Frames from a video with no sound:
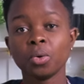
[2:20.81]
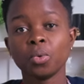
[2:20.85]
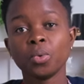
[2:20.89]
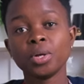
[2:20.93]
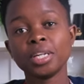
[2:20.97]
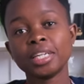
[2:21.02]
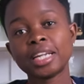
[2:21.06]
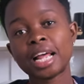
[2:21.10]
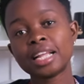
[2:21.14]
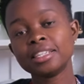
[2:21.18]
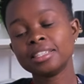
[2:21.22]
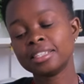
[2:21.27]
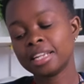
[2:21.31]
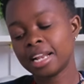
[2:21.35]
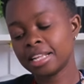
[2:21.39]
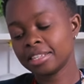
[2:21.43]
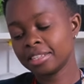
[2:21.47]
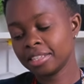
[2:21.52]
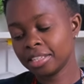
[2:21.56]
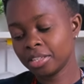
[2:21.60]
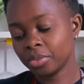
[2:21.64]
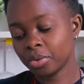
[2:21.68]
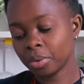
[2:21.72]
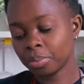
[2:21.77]
when done
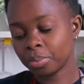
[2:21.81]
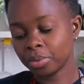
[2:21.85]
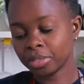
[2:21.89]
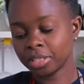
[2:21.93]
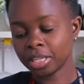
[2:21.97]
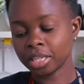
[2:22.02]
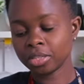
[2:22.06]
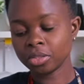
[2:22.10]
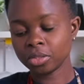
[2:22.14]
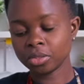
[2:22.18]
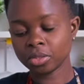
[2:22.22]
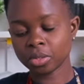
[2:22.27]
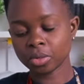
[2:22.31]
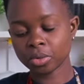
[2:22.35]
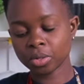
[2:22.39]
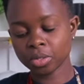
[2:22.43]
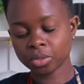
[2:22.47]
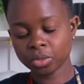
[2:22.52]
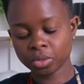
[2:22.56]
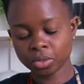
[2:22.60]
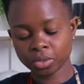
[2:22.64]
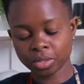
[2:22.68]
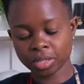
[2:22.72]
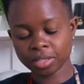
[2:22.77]
slicing your potatoes, you're
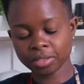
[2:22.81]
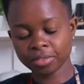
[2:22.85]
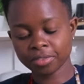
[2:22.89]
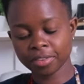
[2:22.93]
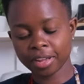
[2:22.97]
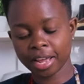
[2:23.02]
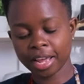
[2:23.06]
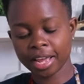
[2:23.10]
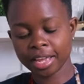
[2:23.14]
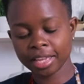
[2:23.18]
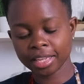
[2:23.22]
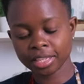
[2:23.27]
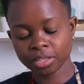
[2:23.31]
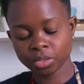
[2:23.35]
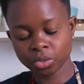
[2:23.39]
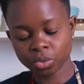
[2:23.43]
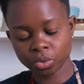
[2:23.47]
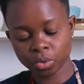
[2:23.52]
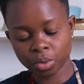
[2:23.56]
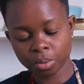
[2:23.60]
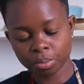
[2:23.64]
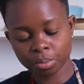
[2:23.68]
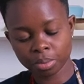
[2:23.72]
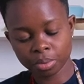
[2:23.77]
going to transfer
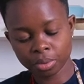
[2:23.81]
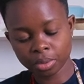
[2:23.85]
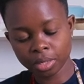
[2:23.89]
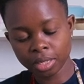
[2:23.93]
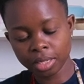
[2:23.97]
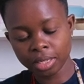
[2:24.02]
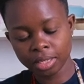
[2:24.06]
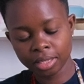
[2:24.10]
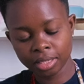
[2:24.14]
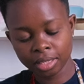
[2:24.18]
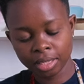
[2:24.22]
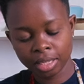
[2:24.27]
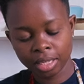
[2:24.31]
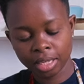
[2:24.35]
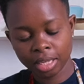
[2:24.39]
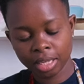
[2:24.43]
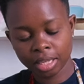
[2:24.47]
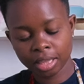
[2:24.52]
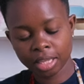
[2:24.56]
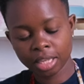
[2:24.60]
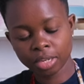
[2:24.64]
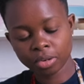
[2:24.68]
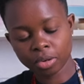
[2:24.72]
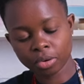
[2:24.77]
into your bowl
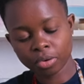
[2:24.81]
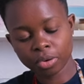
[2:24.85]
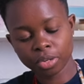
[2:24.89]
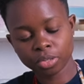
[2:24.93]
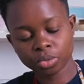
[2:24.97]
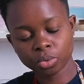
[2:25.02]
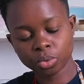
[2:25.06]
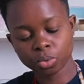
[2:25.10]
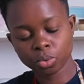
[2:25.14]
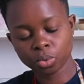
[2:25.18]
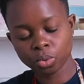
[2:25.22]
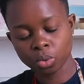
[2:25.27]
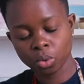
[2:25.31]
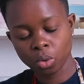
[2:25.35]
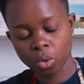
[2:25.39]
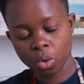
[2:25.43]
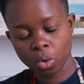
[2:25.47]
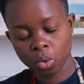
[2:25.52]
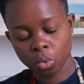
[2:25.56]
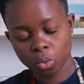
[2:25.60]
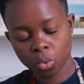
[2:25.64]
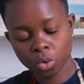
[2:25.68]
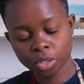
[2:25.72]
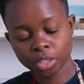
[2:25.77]
and then you're going to
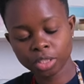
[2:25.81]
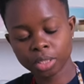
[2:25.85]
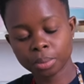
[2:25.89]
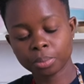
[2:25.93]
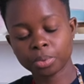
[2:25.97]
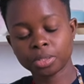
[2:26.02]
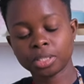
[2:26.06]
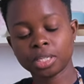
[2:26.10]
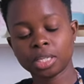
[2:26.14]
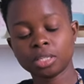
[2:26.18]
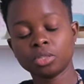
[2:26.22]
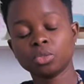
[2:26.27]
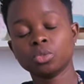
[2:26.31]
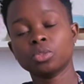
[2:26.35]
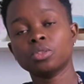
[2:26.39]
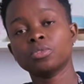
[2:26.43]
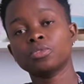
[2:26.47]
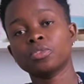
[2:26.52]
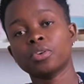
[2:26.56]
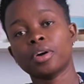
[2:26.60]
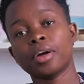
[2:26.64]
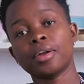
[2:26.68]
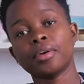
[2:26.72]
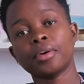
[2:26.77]
wash the potatoes
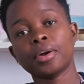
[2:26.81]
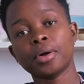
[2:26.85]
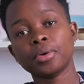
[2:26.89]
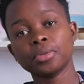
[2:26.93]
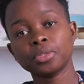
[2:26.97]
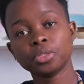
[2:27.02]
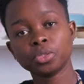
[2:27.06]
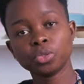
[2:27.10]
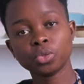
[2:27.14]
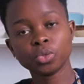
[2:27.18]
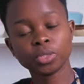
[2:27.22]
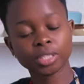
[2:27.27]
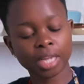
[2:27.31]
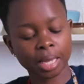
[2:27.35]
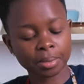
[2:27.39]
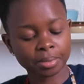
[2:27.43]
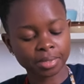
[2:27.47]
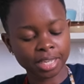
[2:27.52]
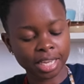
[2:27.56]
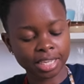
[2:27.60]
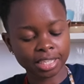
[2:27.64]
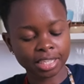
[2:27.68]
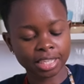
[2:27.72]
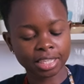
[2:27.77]
for around two
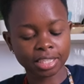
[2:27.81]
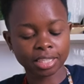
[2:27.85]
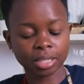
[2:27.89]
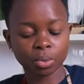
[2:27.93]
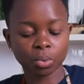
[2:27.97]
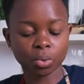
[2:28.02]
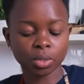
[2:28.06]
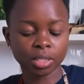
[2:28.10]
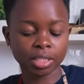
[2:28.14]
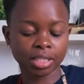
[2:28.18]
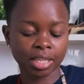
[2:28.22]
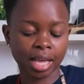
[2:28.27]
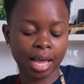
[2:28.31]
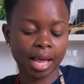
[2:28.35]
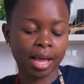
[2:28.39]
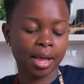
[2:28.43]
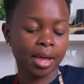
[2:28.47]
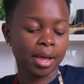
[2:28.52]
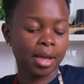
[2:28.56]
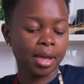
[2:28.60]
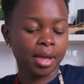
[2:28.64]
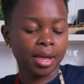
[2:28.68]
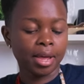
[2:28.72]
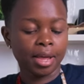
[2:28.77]
times until the water
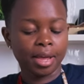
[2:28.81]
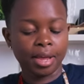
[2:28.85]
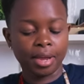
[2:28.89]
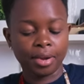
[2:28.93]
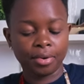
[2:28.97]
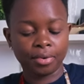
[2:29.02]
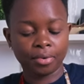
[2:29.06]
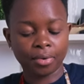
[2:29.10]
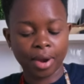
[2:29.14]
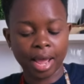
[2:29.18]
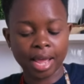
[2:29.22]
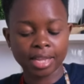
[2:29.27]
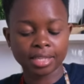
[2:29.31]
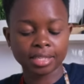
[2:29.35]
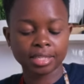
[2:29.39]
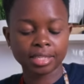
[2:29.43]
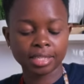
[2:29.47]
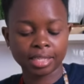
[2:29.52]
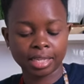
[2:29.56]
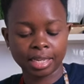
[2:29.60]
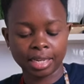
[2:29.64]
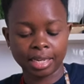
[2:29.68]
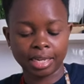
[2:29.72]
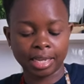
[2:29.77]
runs
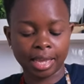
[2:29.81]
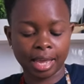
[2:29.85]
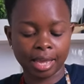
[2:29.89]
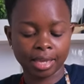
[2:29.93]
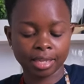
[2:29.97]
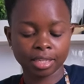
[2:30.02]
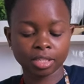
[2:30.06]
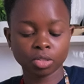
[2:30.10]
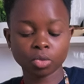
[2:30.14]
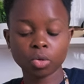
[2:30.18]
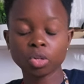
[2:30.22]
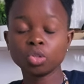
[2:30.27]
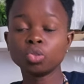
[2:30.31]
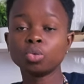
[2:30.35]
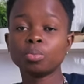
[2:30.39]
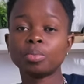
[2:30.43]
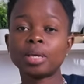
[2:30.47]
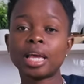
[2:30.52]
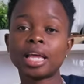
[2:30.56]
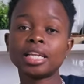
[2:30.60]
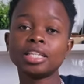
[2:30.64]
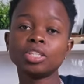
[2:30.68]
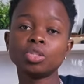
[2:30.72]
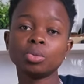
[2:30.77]
clear. It's going to
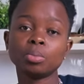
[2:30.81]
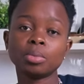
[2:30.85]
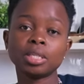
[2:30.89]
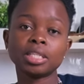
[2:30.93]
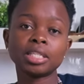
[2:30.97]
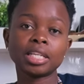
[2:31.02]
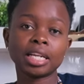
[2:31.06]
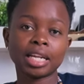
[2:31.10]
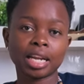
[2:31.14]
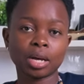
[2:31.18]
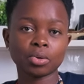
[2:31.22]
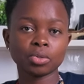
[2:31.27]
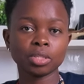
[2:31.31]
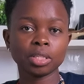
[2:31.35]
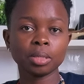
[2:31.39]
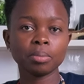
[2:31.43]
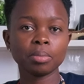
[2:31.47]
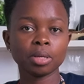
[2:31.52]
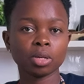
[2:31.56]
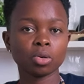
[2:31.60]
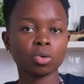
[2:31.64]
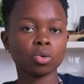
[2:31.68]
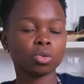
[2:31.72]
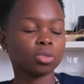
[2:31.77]
be a little bit cloudy
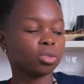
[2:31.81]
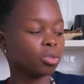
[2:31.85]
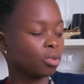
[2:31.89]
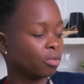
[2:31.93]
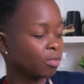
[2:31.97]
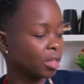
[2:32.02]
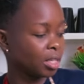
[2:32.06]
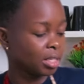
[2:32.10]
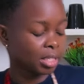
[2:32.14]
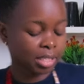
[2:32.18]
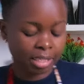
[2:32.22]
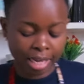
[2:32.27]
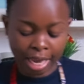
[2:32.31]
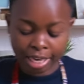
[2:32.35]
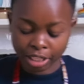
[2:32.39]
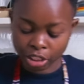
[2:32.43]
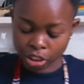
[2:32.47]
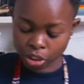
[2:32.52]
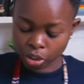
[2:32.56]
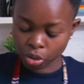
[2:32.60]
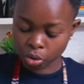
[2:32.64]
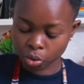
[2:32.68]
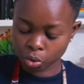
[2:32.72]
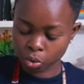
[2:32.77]
because of the
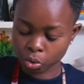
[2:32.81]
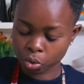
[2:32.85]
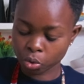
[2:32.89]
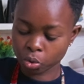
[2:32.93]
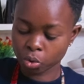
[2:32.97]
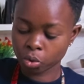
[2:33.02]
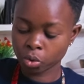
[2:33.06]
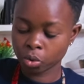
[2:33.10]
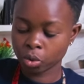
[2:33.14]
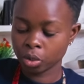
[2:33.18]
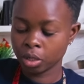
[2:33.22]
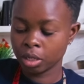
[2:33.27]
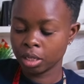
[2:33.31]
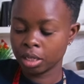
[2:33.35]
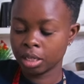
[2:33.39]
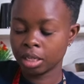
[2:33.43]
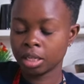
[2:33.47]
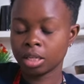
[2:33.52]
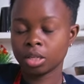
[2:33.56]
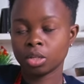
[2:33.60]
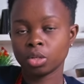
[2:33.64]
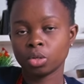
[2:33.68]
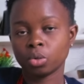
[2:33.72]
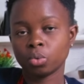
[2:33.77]
starch, so
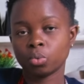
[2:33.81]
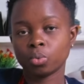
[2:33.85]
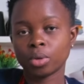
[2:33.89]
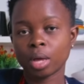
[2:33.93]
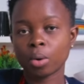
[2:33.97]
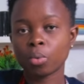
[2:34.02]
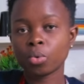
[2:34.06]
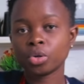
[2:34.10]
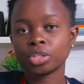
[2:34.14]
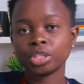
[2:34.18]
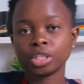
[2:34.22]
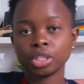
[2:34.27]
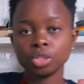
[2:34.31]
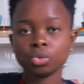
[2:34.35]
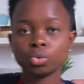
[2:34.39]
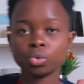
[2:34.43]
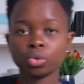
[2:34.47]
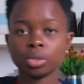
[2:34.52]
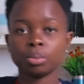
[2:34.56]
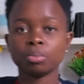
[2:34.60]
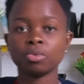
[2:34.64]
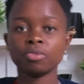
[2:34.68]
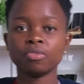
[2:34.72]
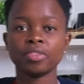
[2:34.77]
we are washing
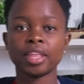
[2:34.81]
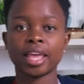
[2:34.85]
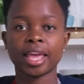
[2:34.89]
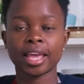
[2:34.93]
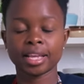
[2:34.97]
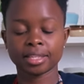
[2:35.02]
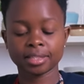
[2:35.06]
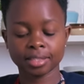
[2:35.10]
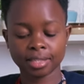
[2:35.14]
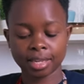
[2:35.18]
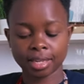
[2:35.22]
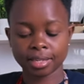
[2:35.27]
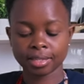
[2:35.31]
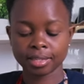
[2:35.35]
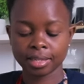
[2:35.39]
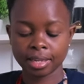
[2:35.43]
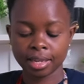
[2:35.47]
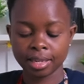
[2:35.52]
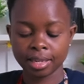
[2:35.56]
to remove the excess